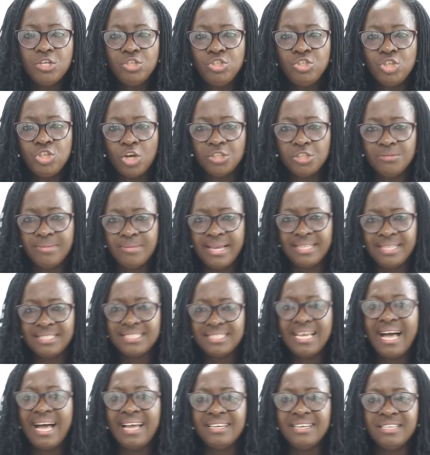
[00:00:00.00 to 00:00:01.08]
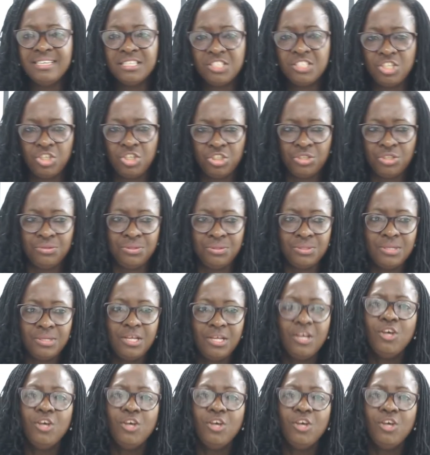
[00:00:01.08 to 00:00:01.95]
judgments and decisions.